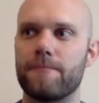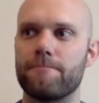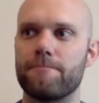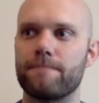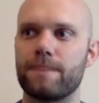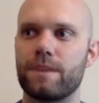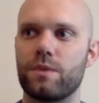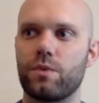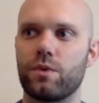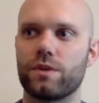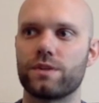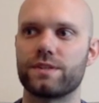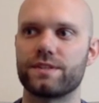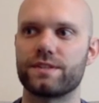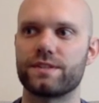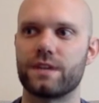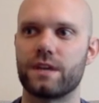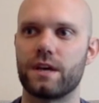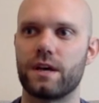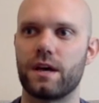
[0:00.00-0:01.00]
He worked as
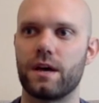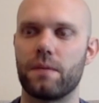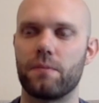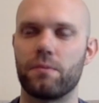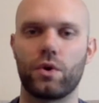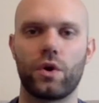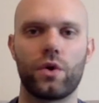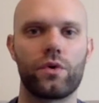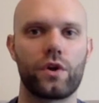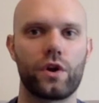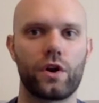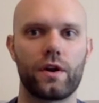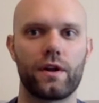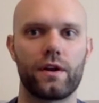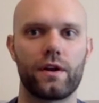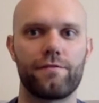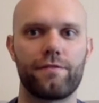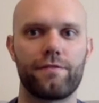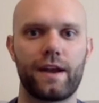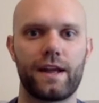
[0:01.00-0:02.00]
a broker in a
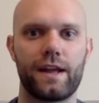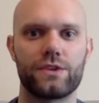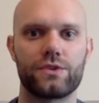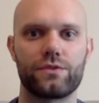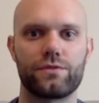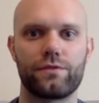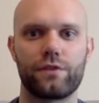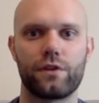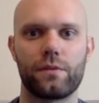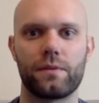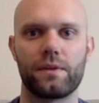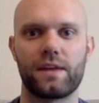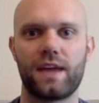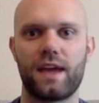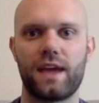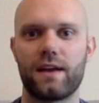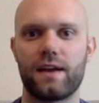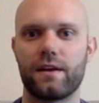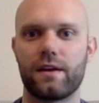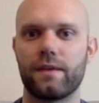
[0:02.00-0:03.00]
financial firm in
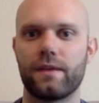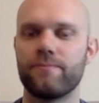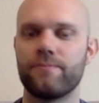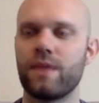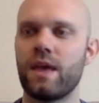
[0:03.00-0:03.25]
Canada.